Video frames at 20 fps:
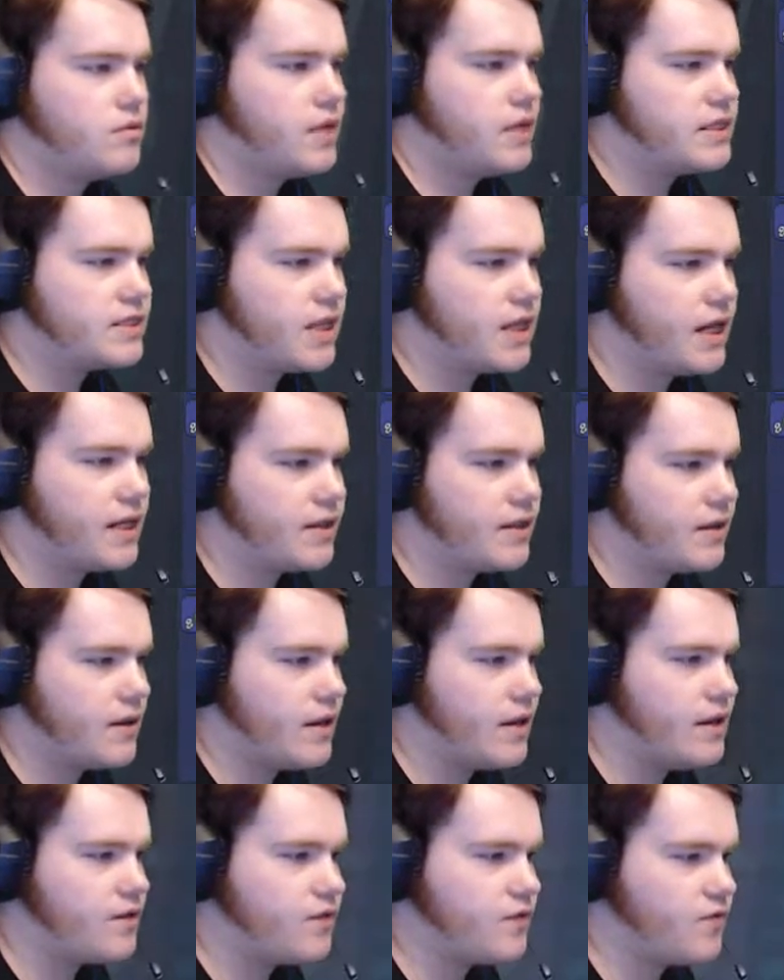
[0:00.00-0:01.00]

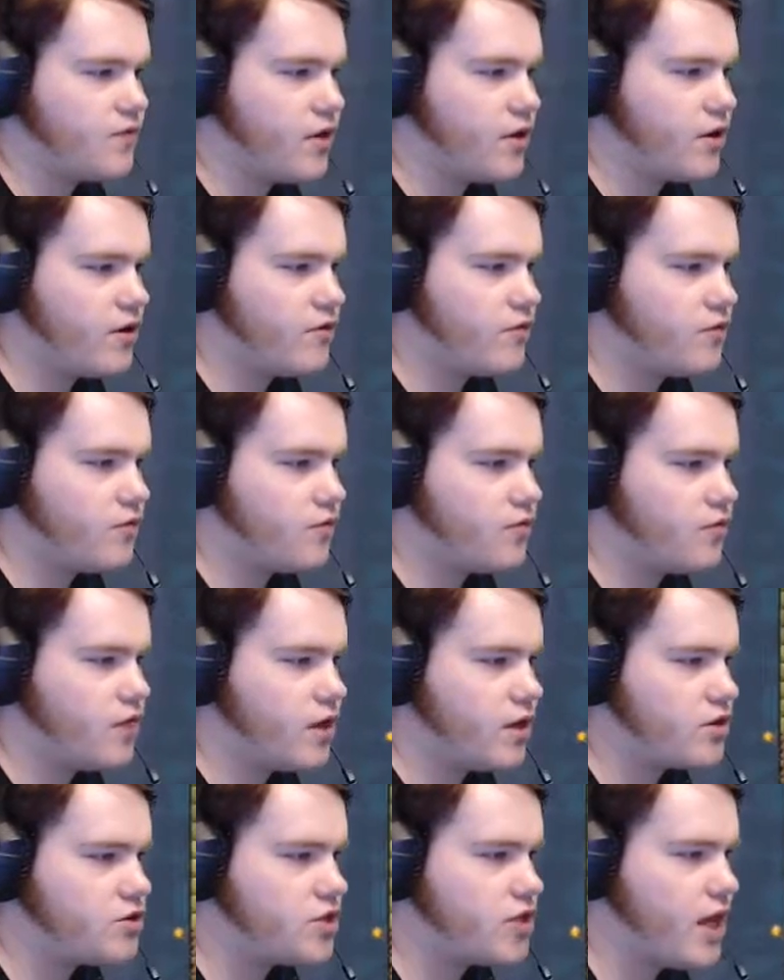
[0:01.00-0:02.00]
It's very
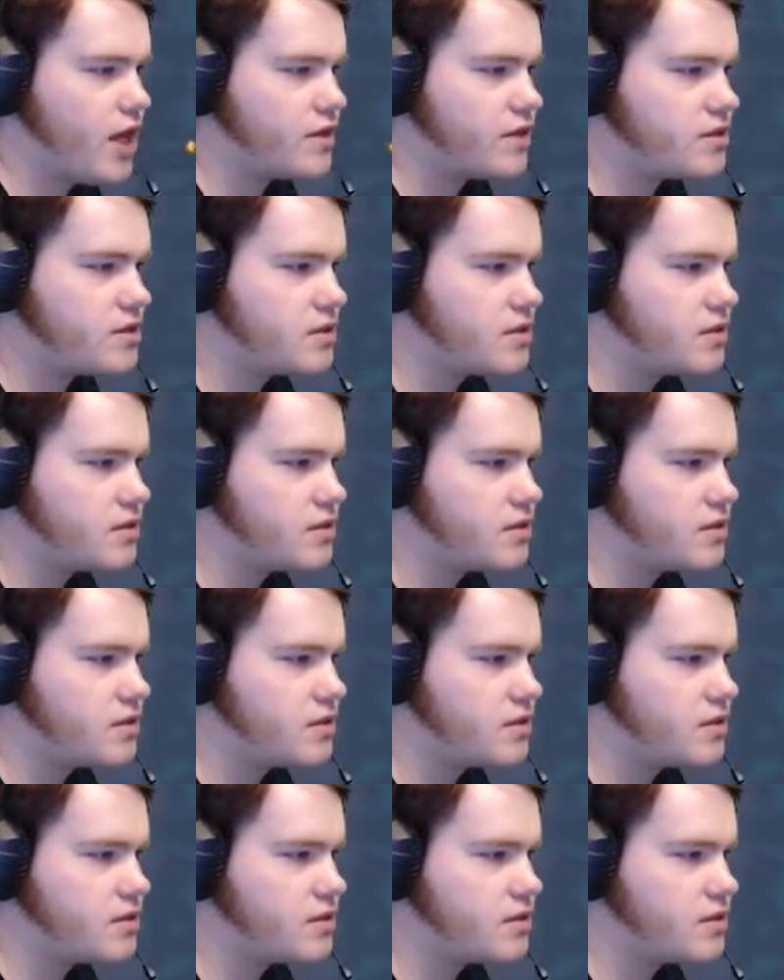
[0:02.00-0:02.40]
rare chance.